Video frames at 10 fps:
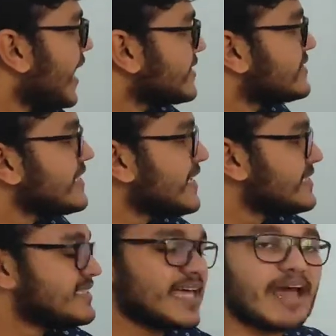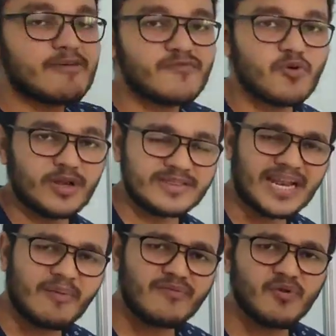And the seed is Thalamiflorae.
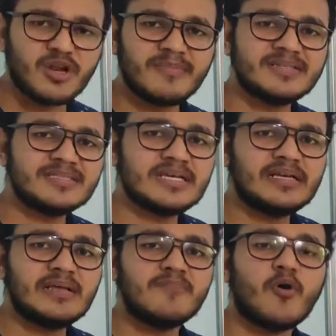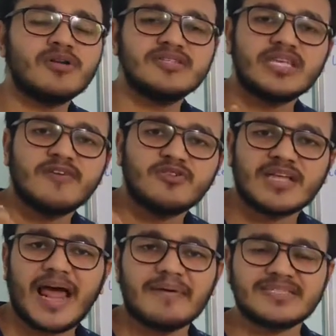Thalamiflorae means the importance is given to
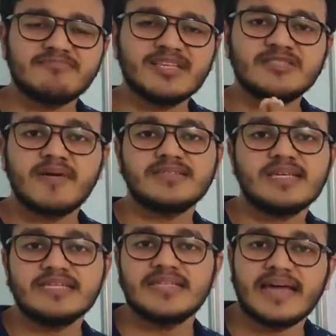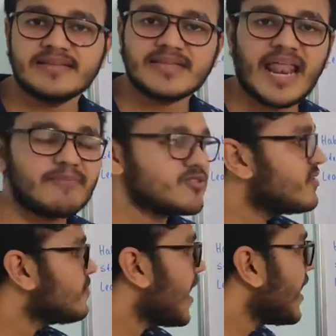thalamus, something special is there in the thalamus
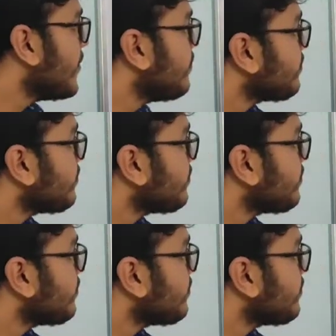of the plant.